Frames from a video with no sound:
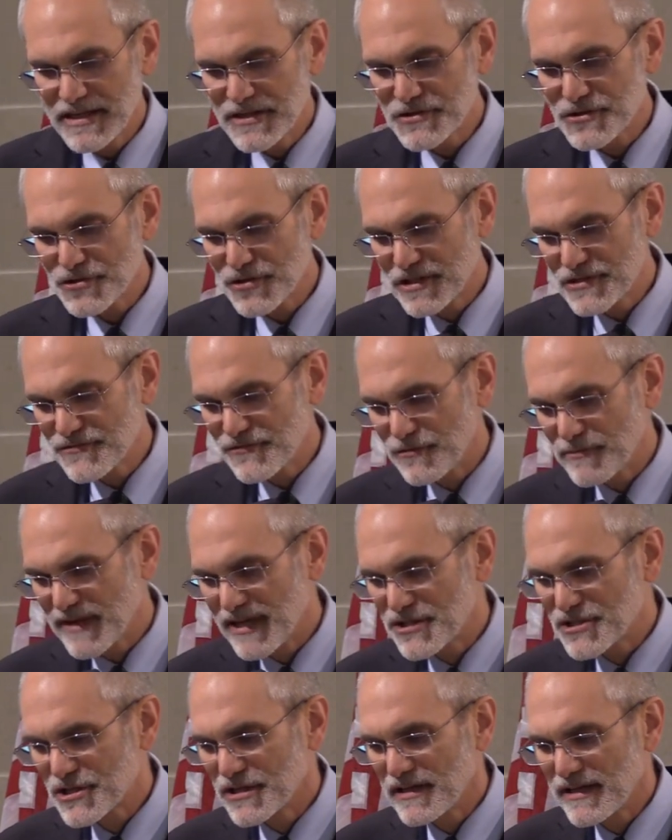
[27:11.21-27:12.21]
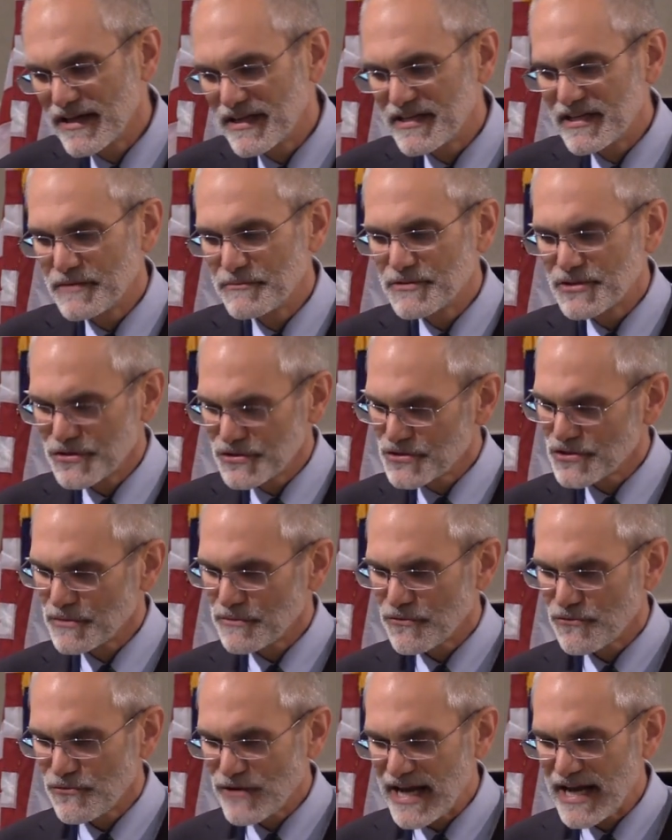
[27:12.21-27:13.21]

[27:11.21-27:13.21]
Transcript: his transformation led him to some